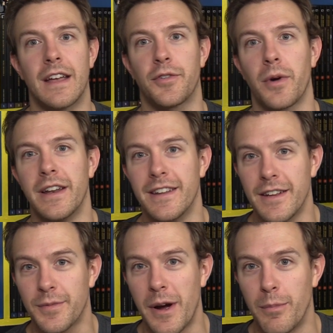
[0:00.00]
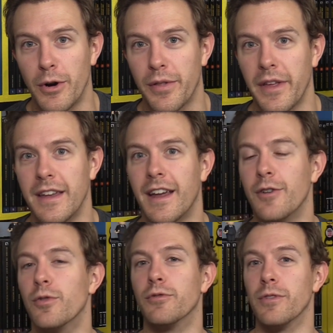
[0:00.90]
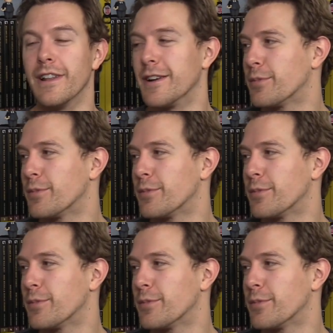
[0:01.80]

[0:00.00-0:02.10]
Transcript: That's right. It is my birthday, and I would really